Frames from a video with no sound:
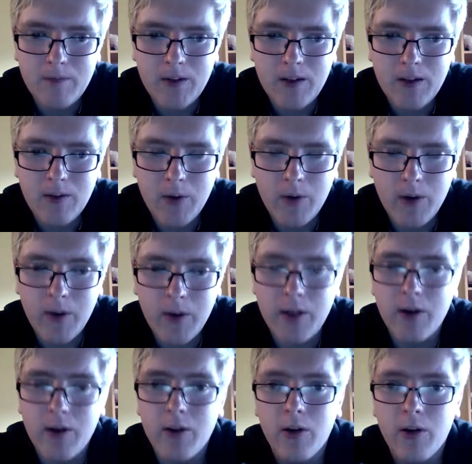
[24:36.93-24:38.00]

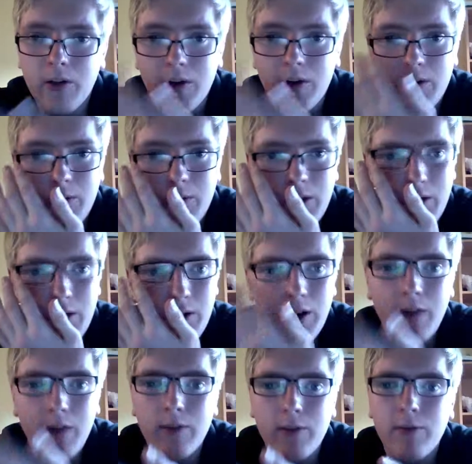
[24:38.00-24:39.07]
whether or not they're
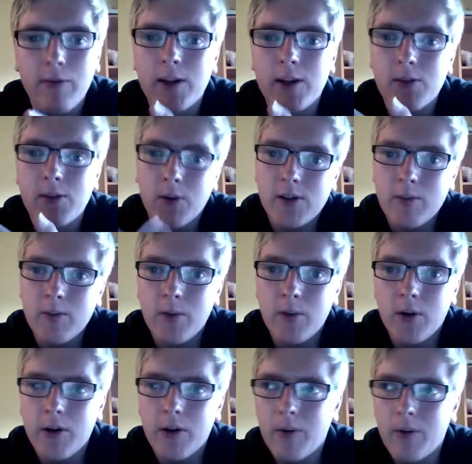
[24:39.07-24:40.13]
having fun is what's
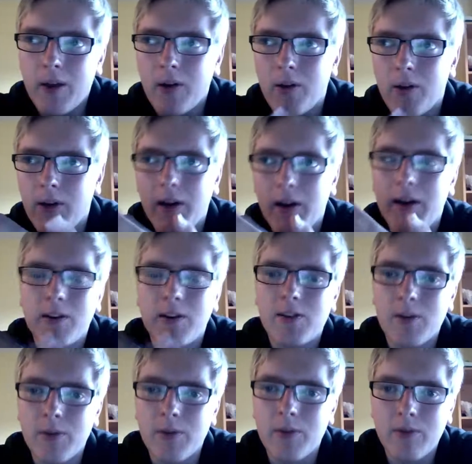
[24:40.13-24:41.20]
important. Whether or not they're learning
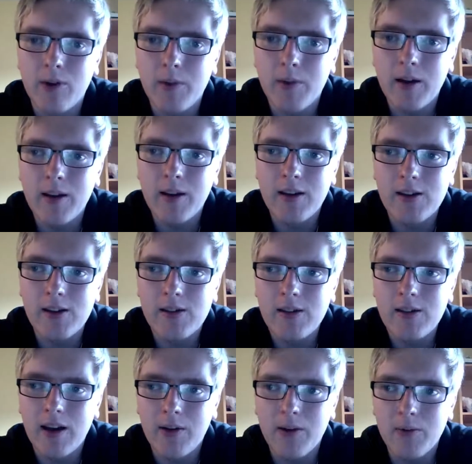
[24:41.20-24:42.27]
something from it is,
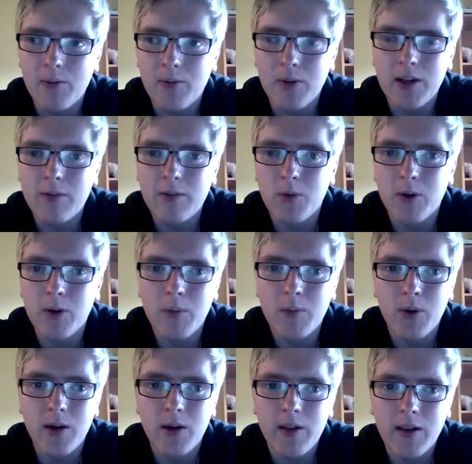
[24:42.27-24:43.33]
I believe, more
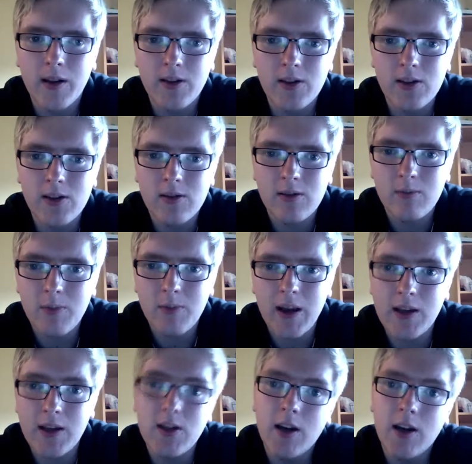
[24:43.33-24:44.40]
important than just
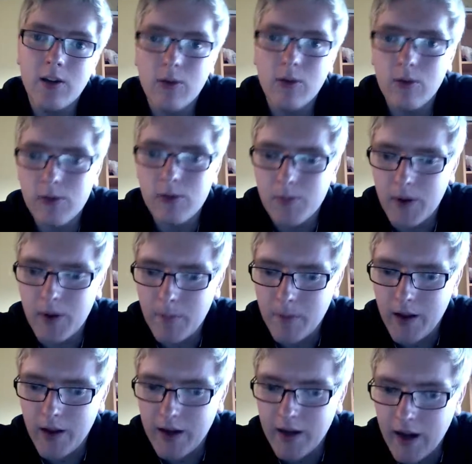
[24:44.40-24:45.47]
petty gender roles. But
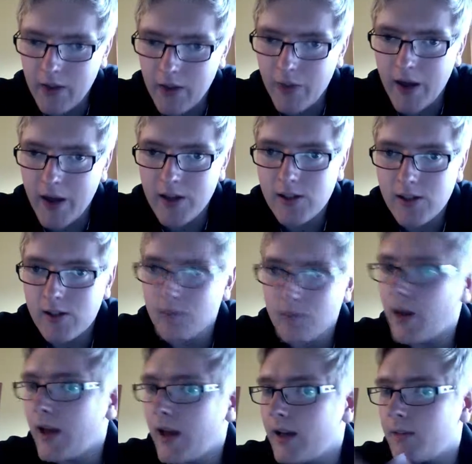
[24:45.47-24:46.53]
again, that's
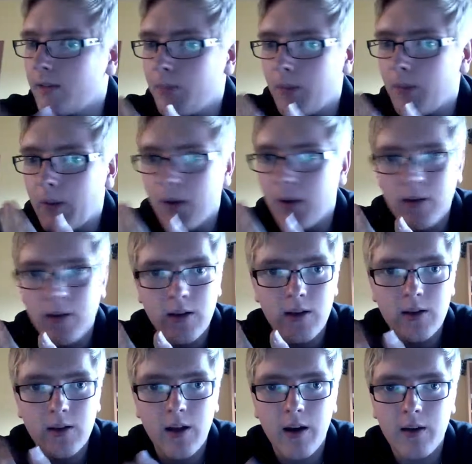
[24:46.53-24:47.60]
my opinion
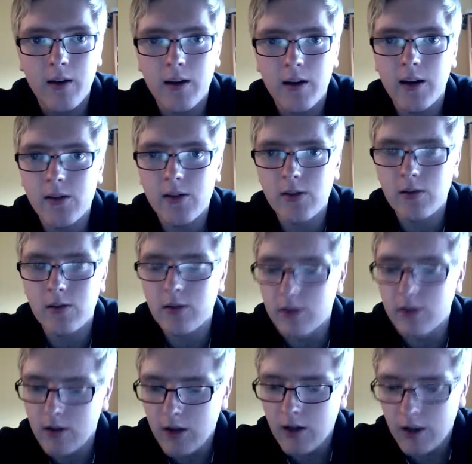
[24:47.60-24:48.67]
entirely, so
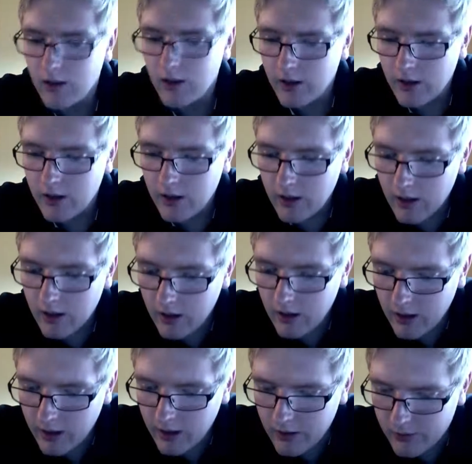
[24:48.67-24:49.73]

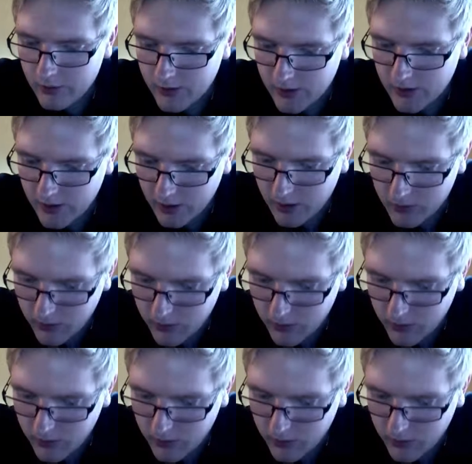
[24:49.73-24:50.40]
everyone's entitled to their